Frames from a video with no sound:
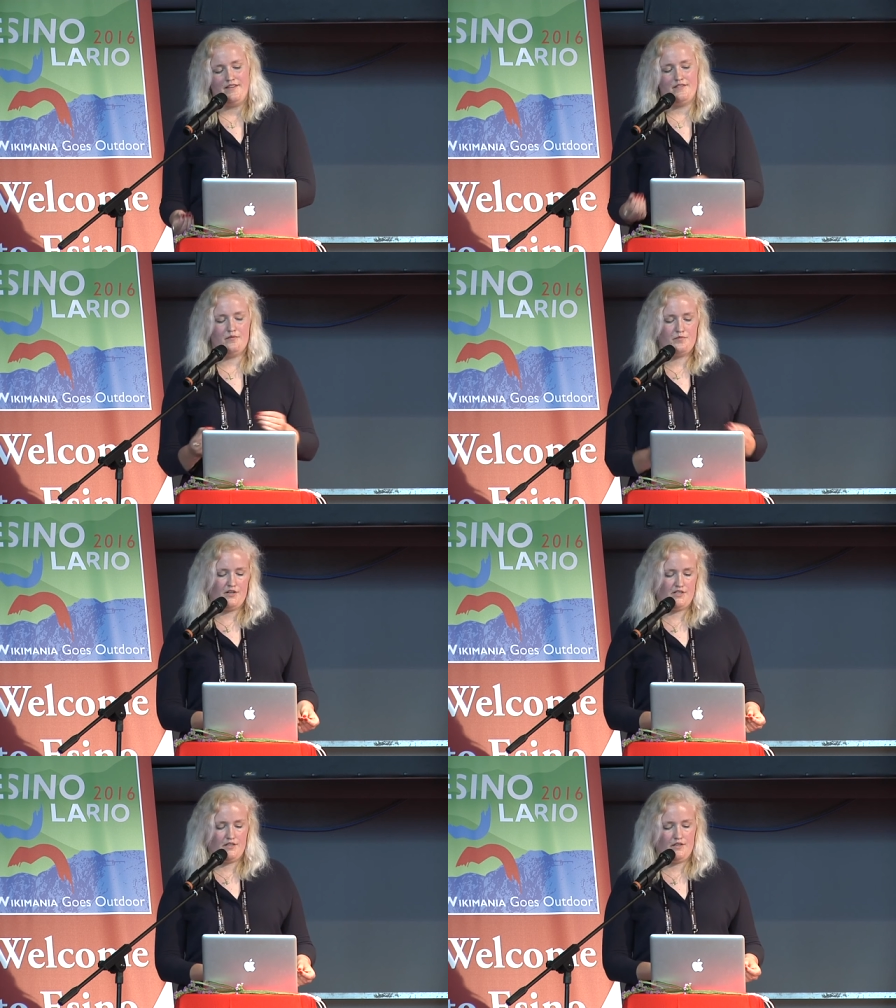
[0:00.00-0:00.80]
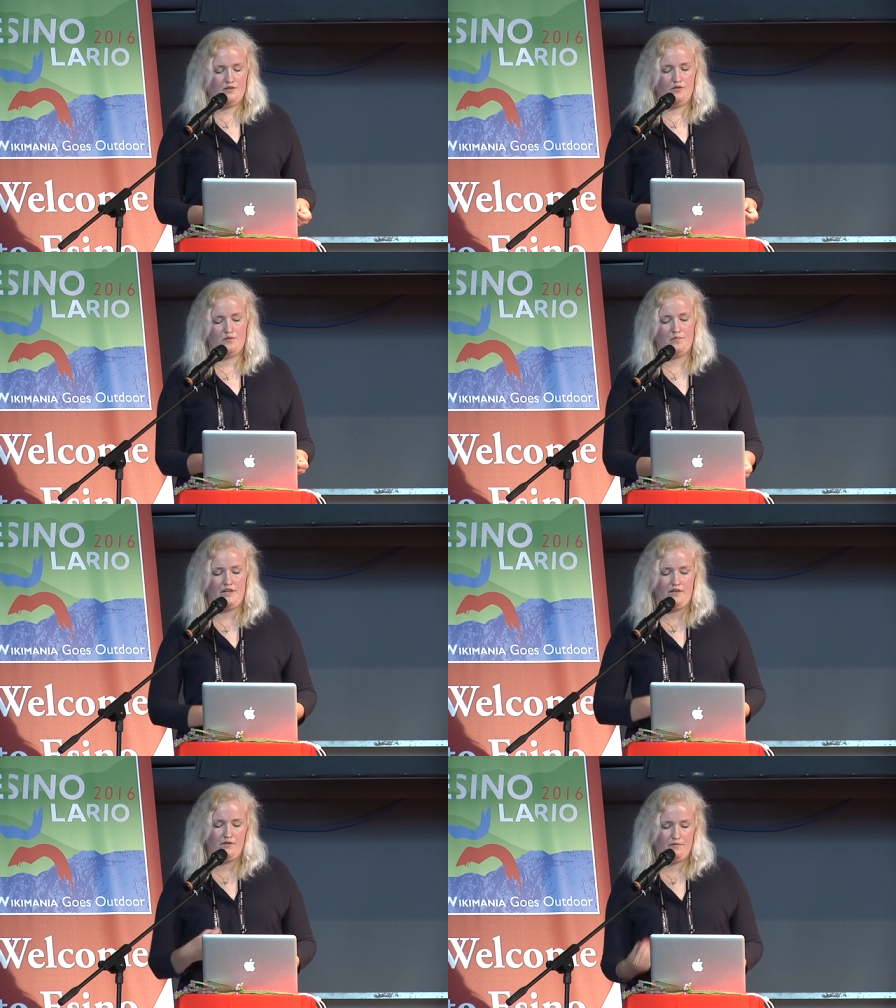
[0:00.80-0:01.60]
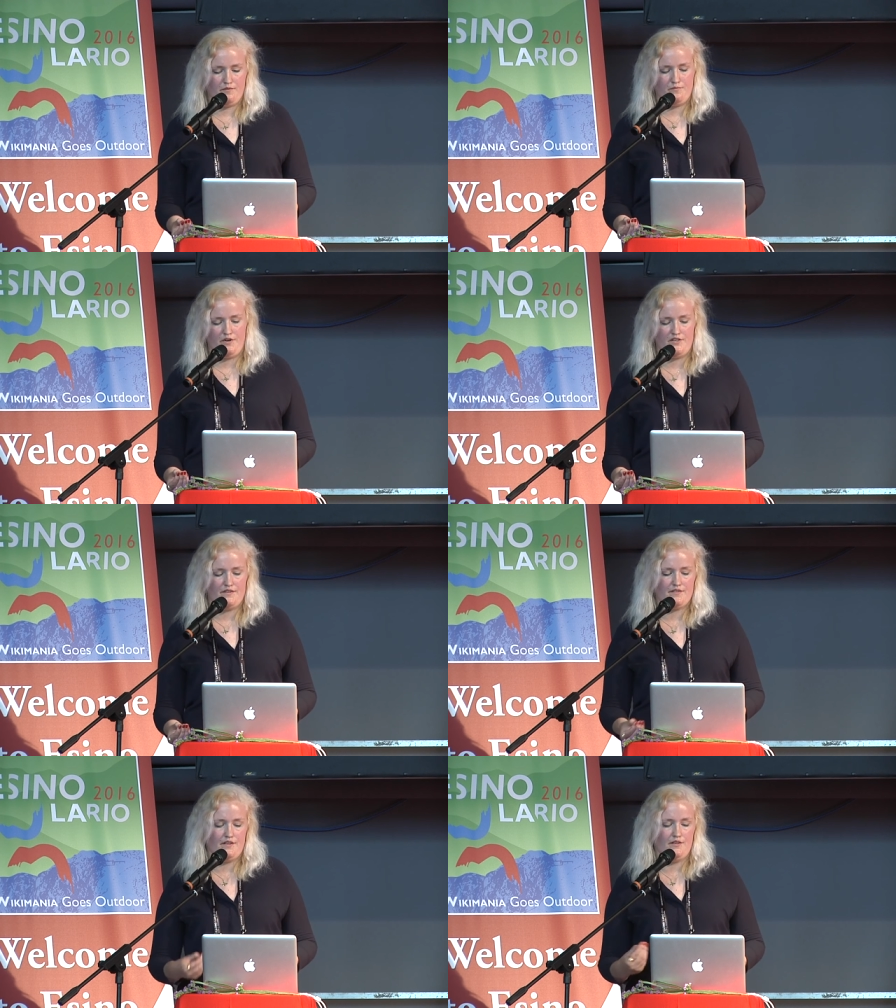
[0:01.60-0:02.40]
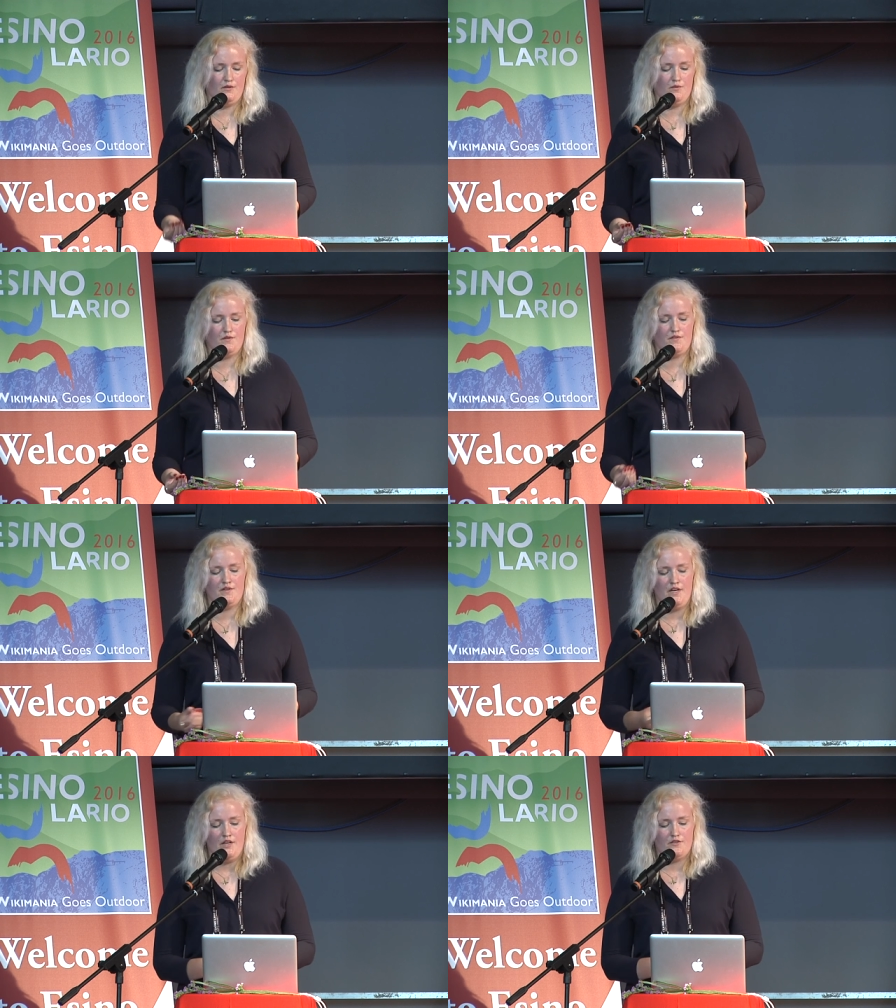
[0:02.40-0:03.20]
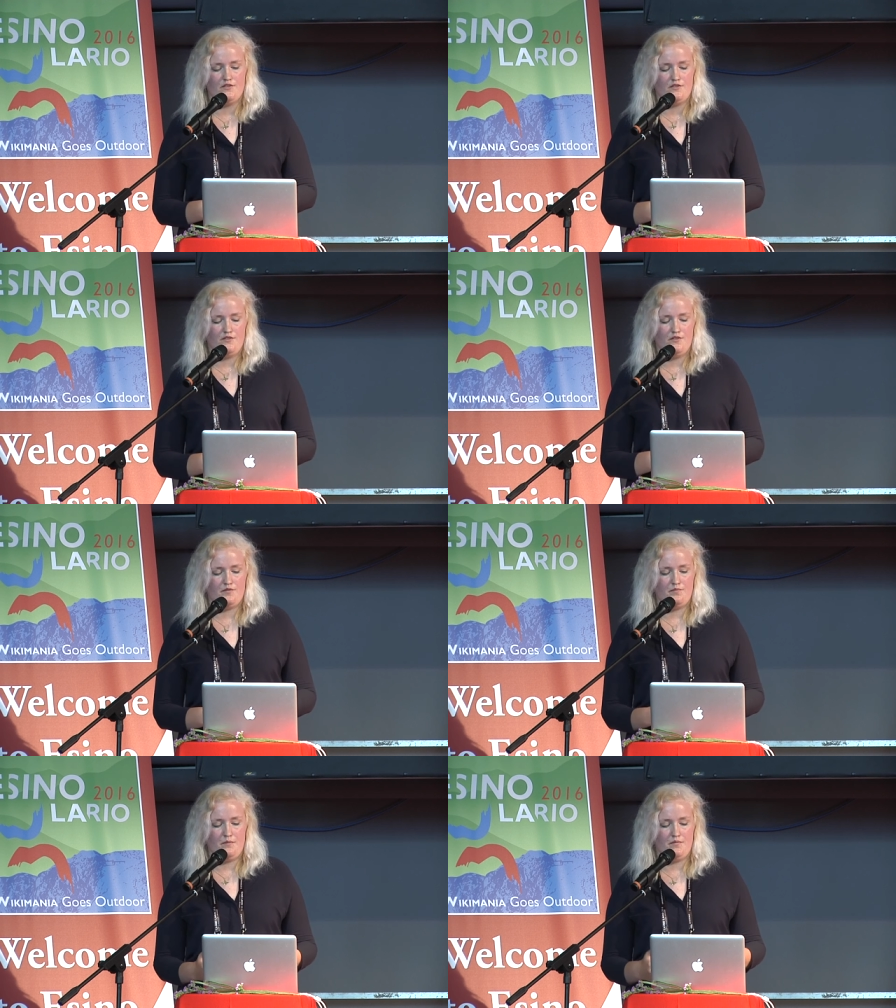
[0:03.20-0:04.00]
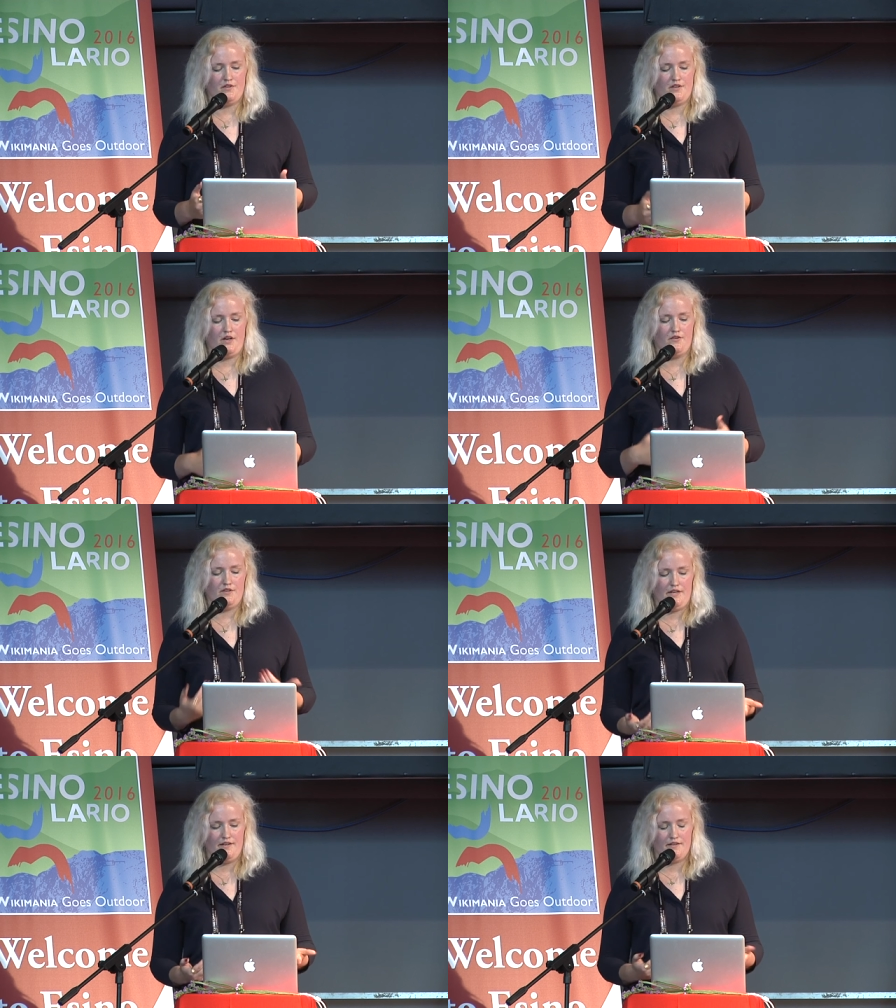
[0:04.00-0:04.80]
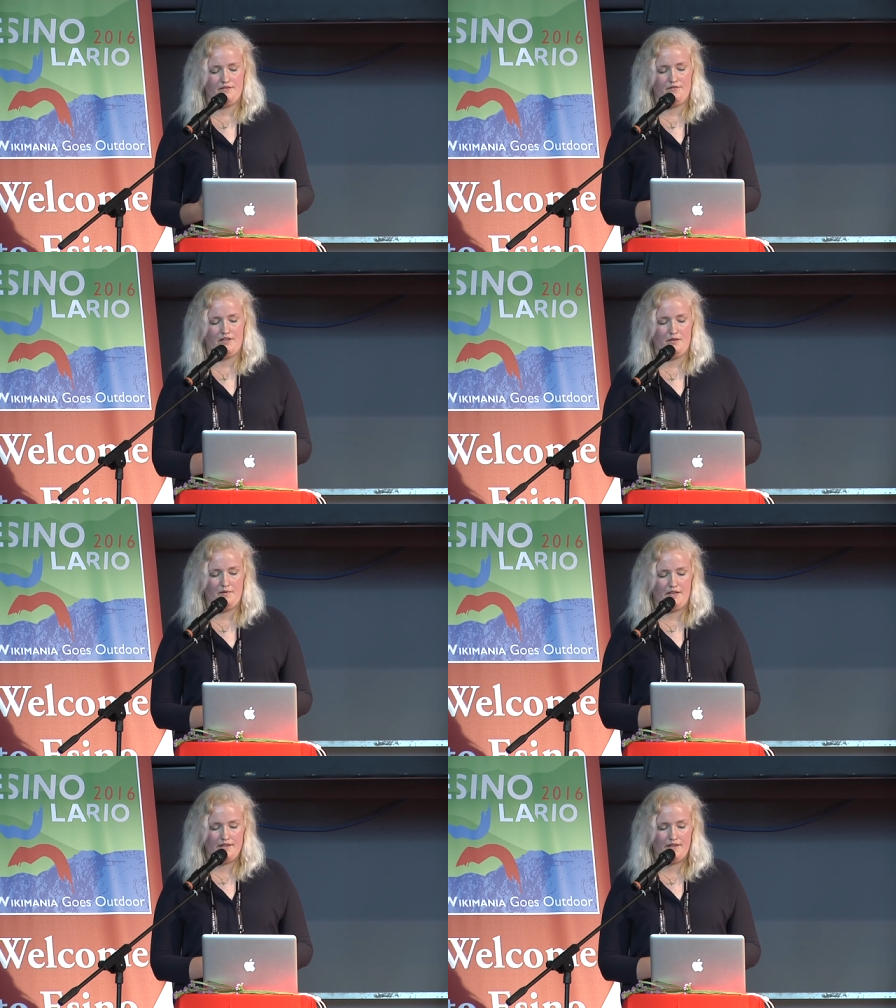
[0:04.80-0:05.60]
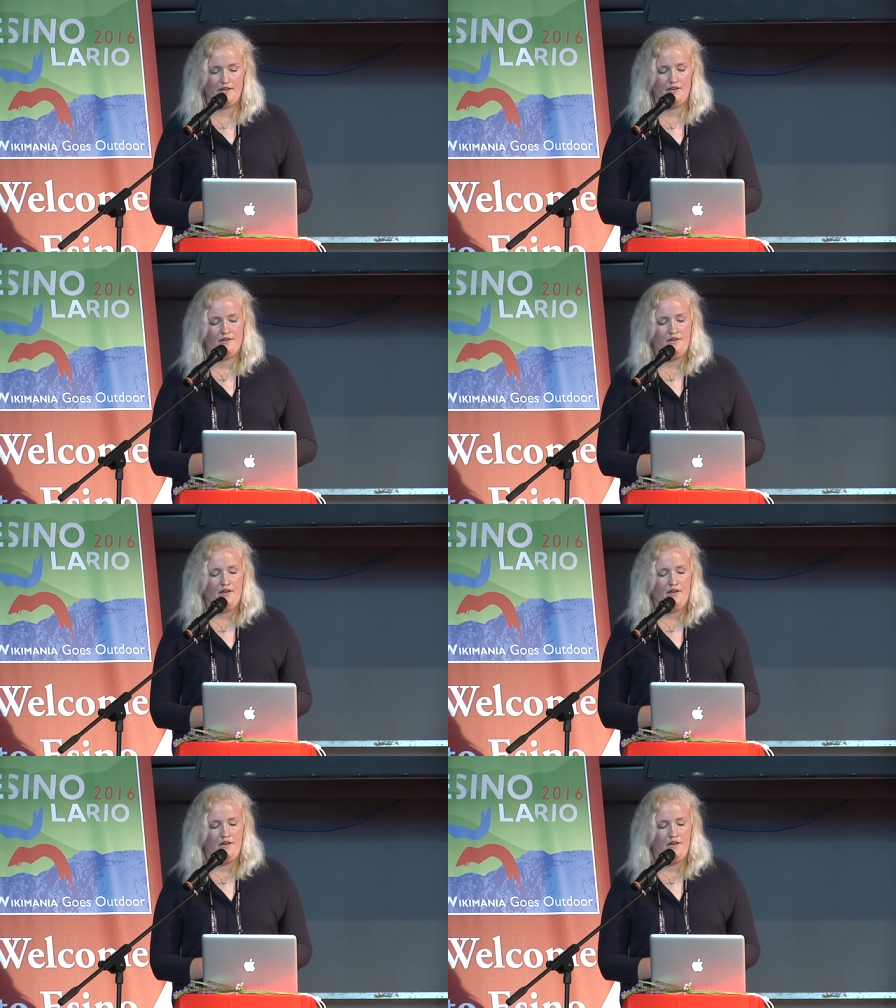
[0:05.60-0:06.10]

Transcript: this project can use, but other projects can use to introduce people on how to edit Wikipedia,